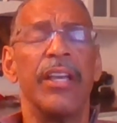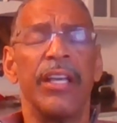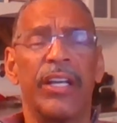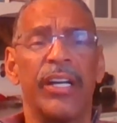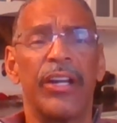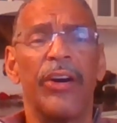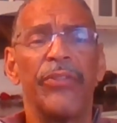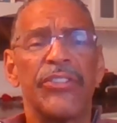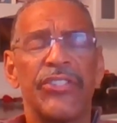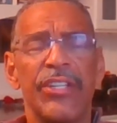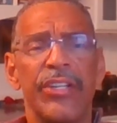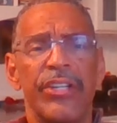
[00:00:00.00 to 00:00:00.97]
cut off
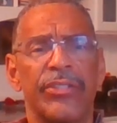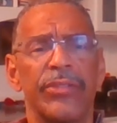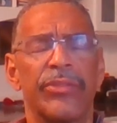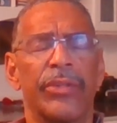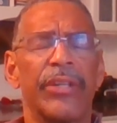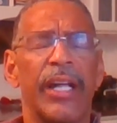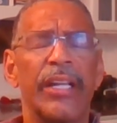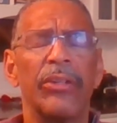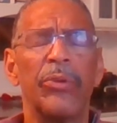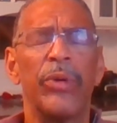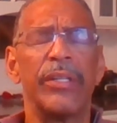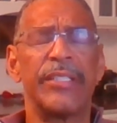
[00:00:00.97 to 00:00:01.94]
his ears too. So not only
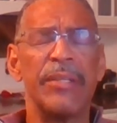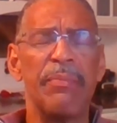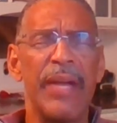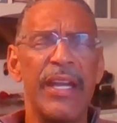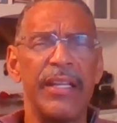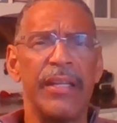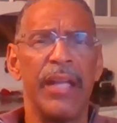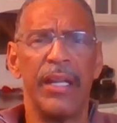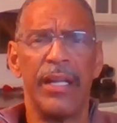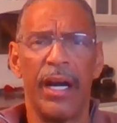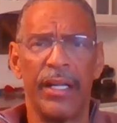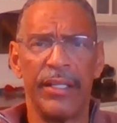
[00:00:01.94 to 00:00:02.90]
was he made
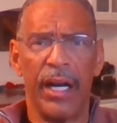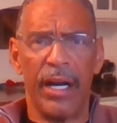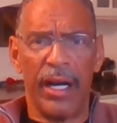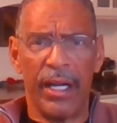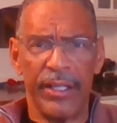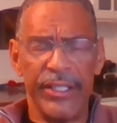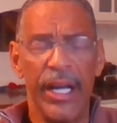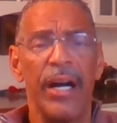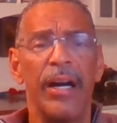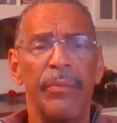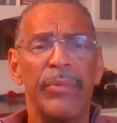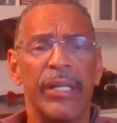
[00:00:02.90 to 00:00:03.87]

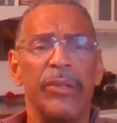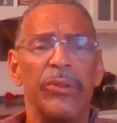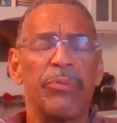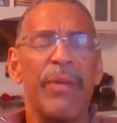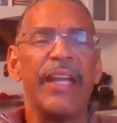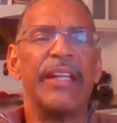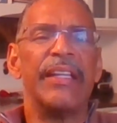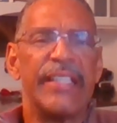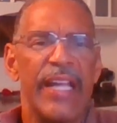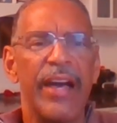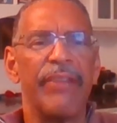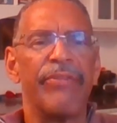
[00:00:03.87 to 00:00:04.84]
dumb, but he was made
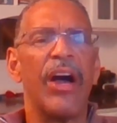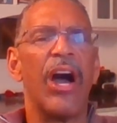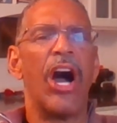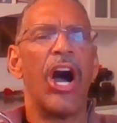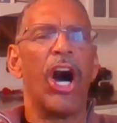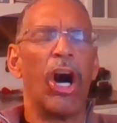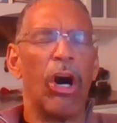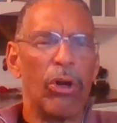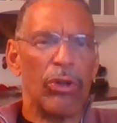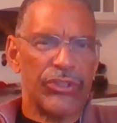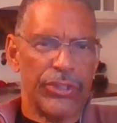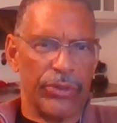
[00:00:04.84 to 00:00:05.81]
deaf
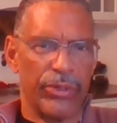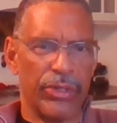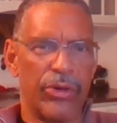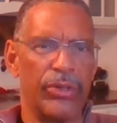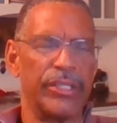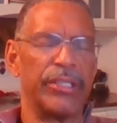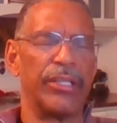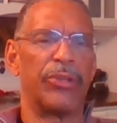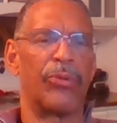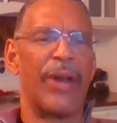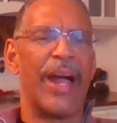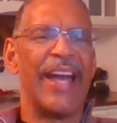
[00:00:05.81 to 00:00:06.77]
also, according to the
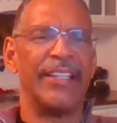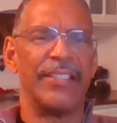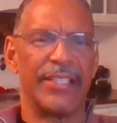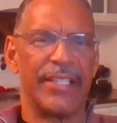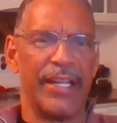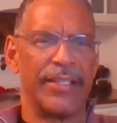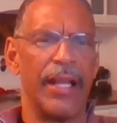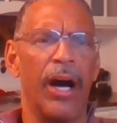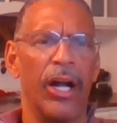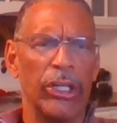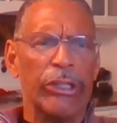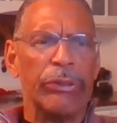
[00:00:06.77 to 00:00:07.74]
writings that
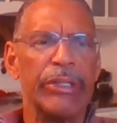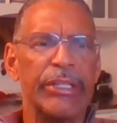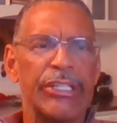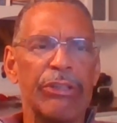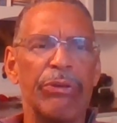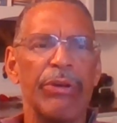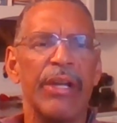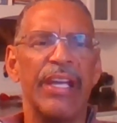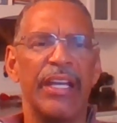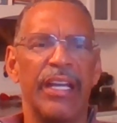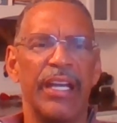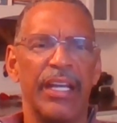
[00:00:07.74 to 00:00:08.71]
alluded to
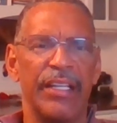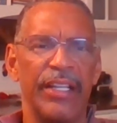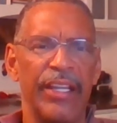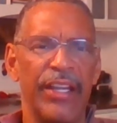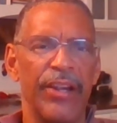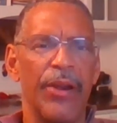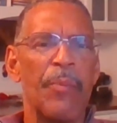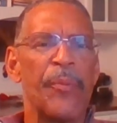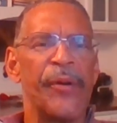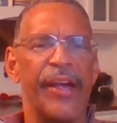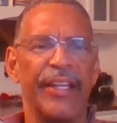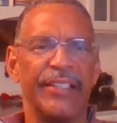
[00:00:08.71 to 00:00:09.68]
in here.
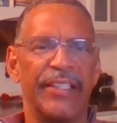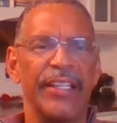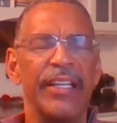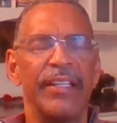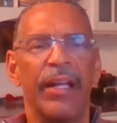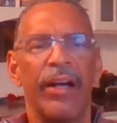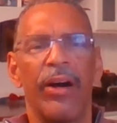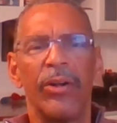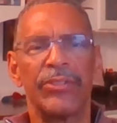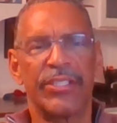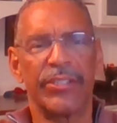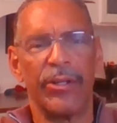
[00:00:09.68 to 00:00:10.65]
And then
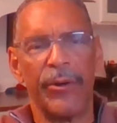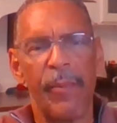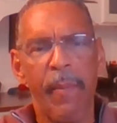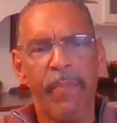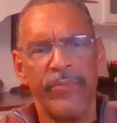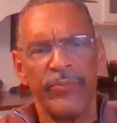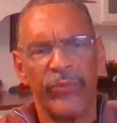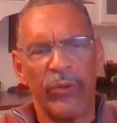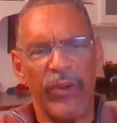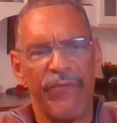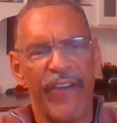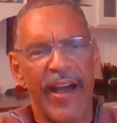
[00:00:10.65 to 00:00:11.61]
also we
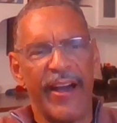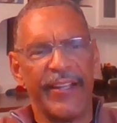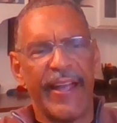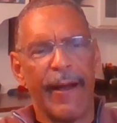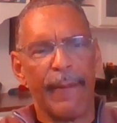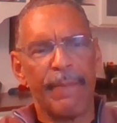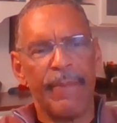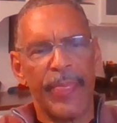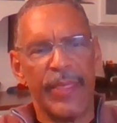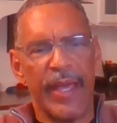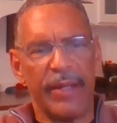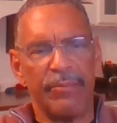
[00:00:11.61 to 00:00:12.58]
find out
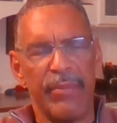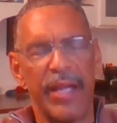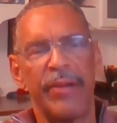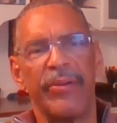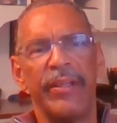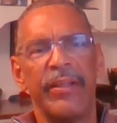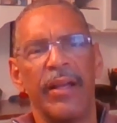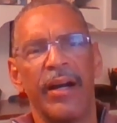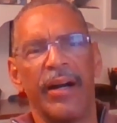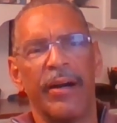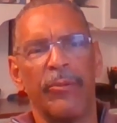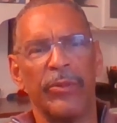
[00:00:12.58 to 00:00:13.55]
that Mary
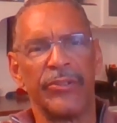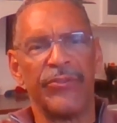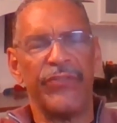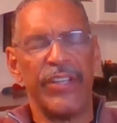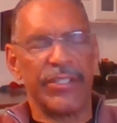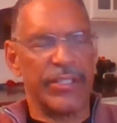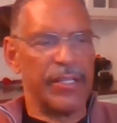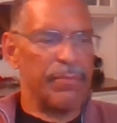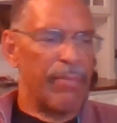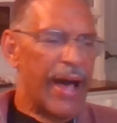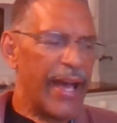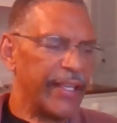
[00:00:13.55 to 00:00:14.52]
was visited
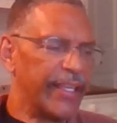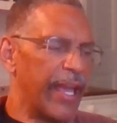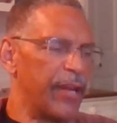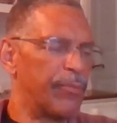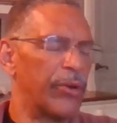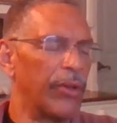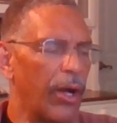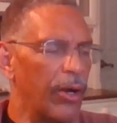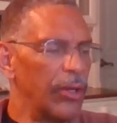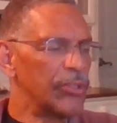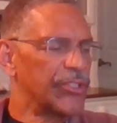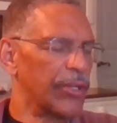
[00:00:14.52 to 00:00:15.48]
by Gabriel
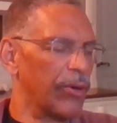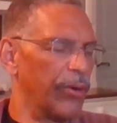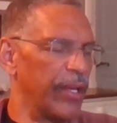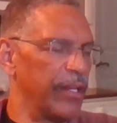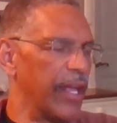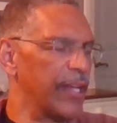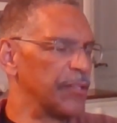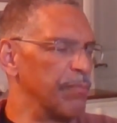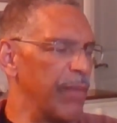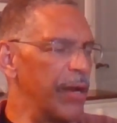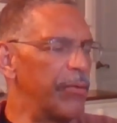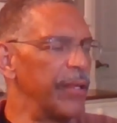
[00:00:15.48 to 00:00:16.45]
also. And as
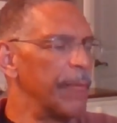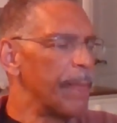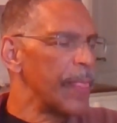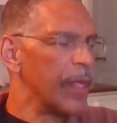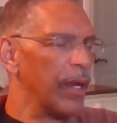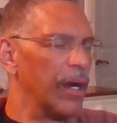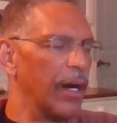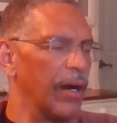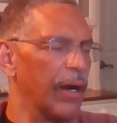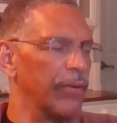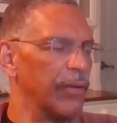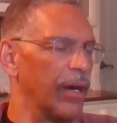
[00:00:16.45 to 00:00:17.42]
Mary
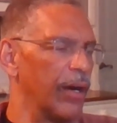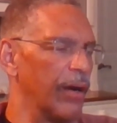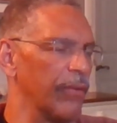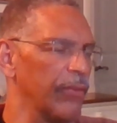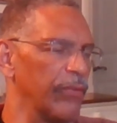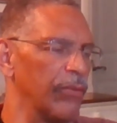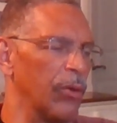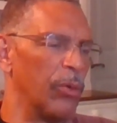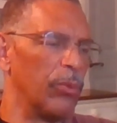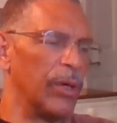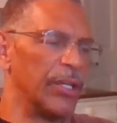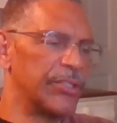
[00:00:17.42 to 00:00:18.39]

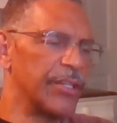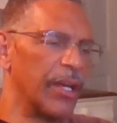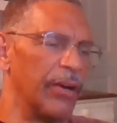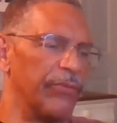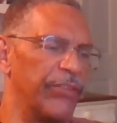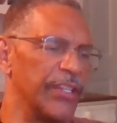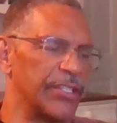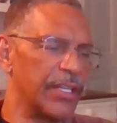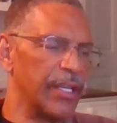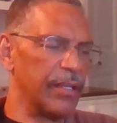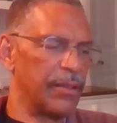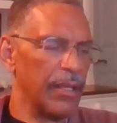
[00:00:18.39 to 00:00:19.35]
was
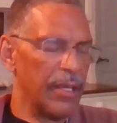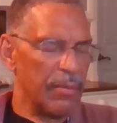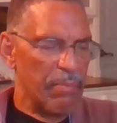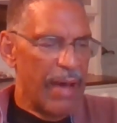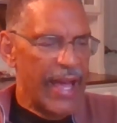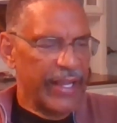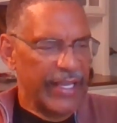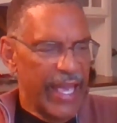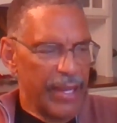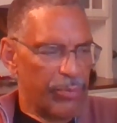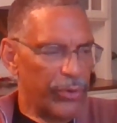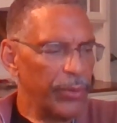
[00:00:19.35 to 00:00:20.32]
visited by
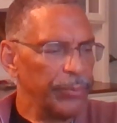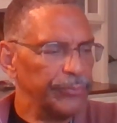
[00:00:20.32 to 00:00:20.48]
Gabriel,